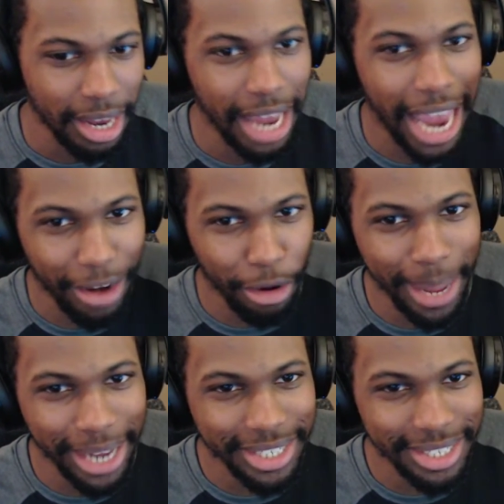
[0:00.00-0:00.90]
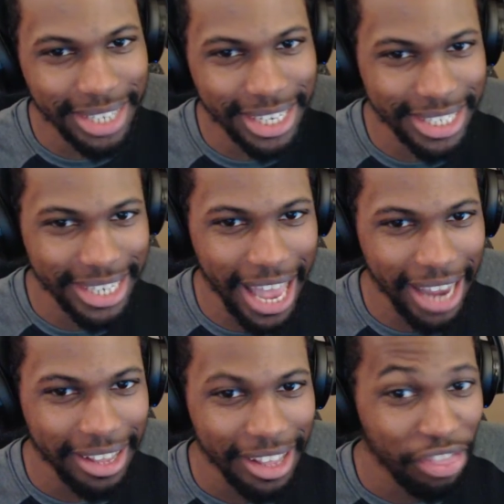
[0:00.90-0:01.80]
Aroma Mages is a
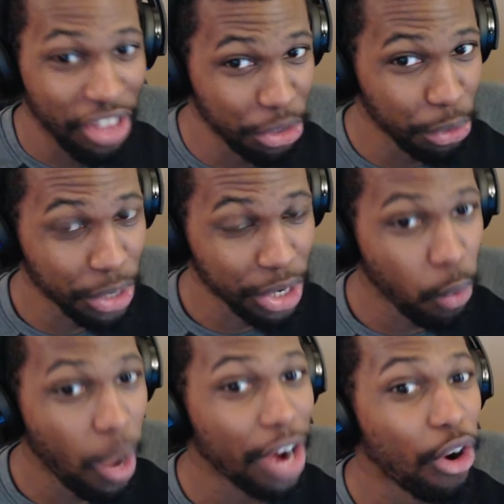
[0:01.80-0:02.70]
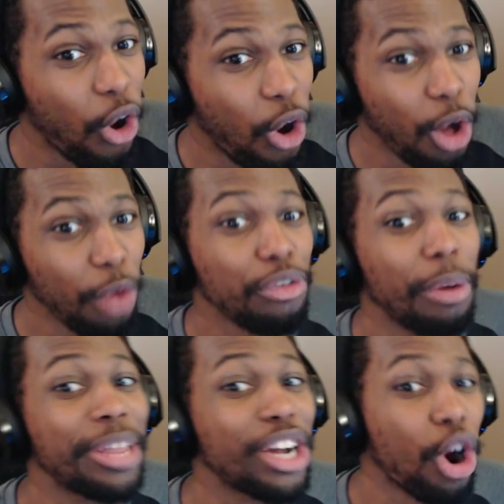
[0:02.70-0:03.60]
deck that you can acquire all
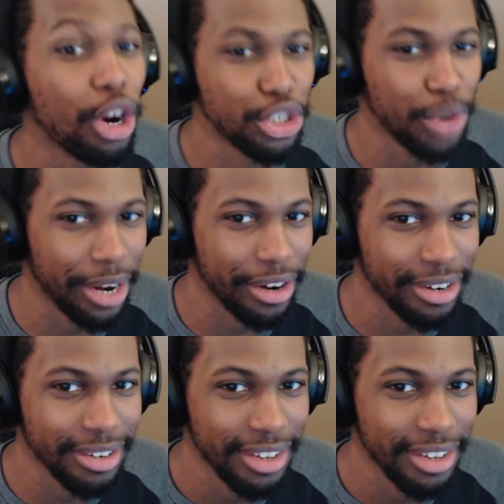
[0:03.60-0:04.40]
from the card trader.